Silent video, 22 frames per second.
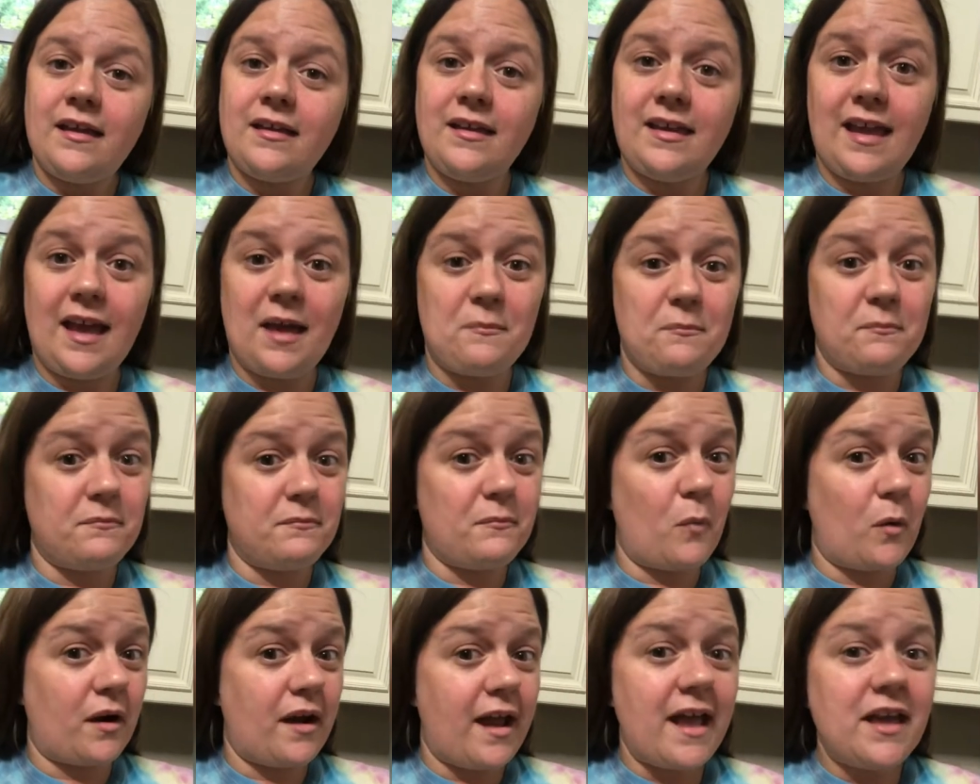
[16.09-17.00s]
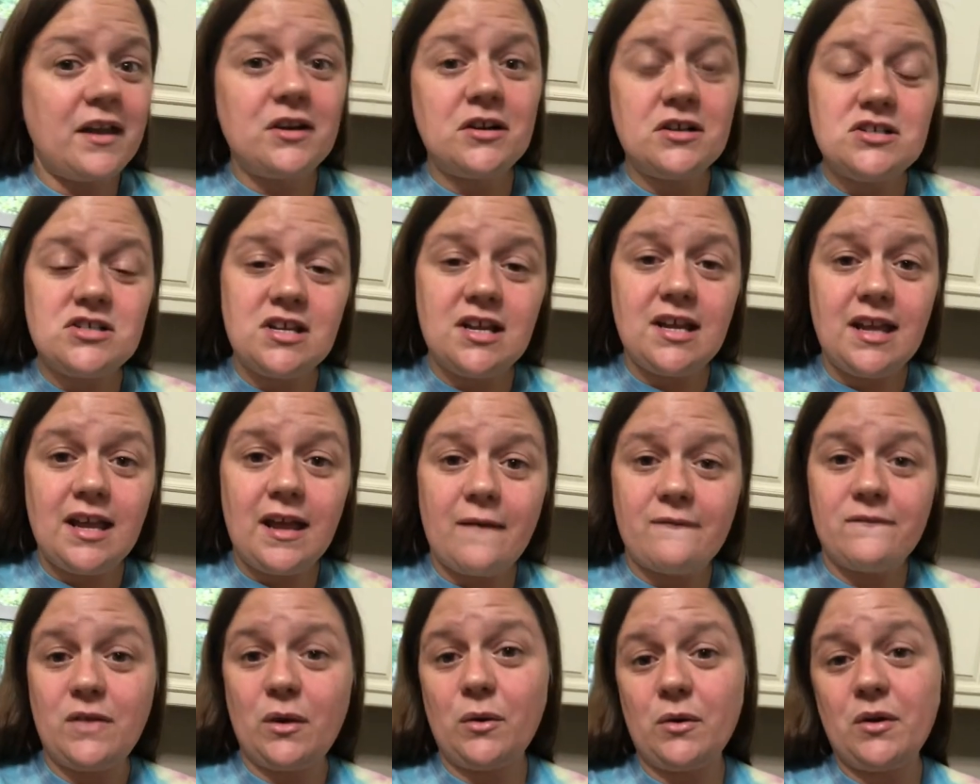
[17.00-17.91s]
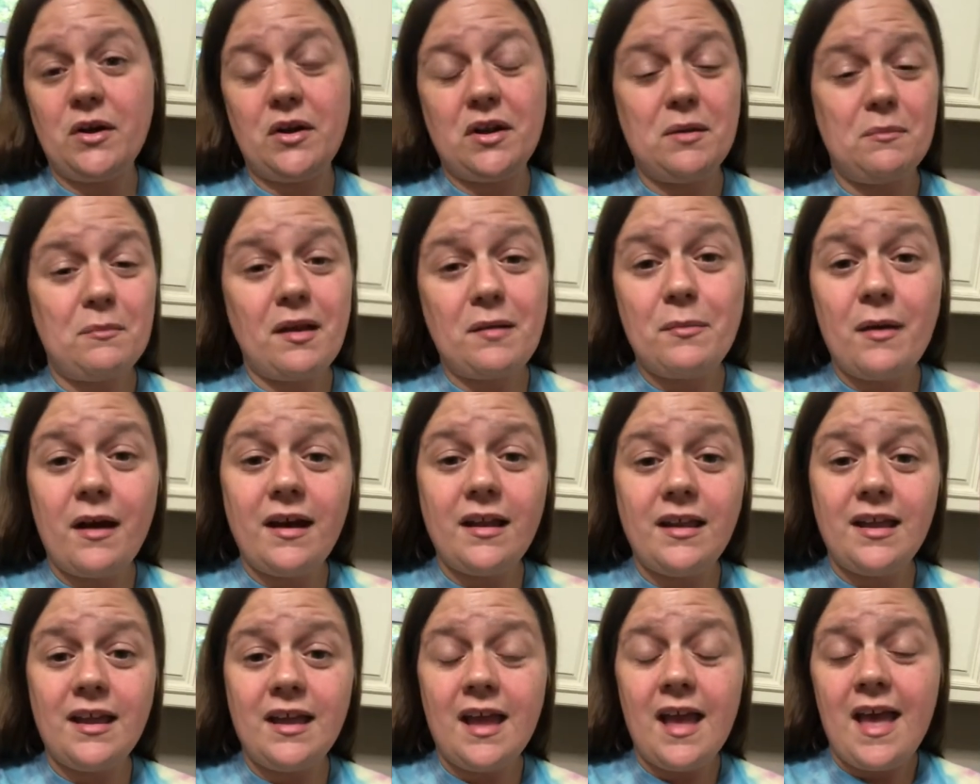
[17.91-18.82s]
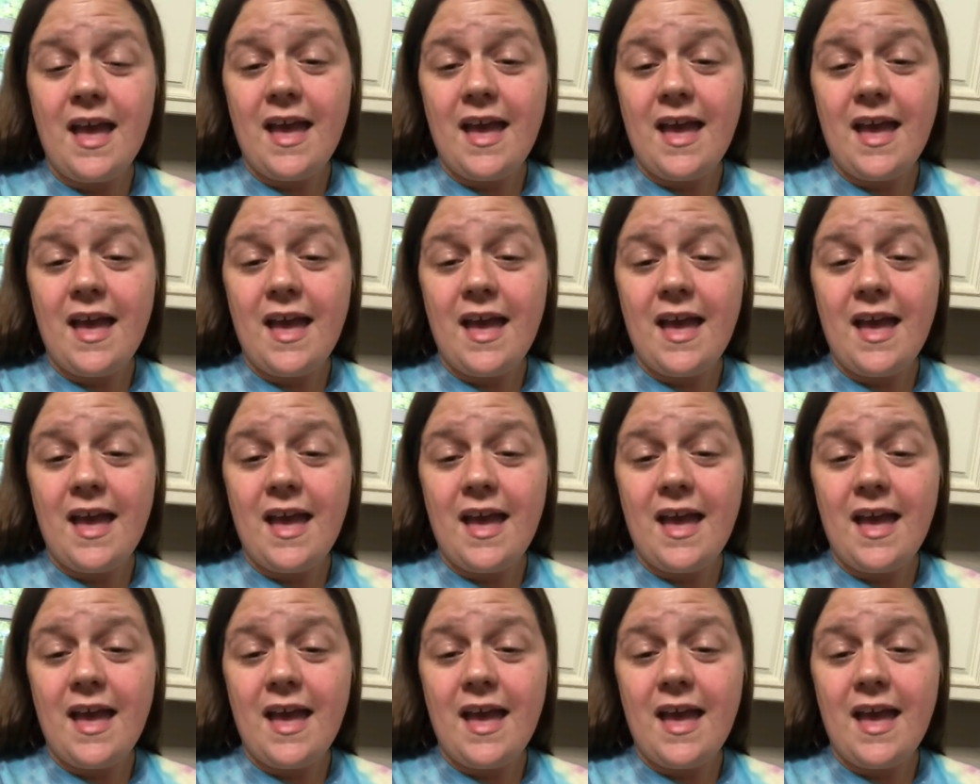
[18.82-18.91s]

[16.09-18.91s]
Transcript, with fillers: get more energy, feel good in my body,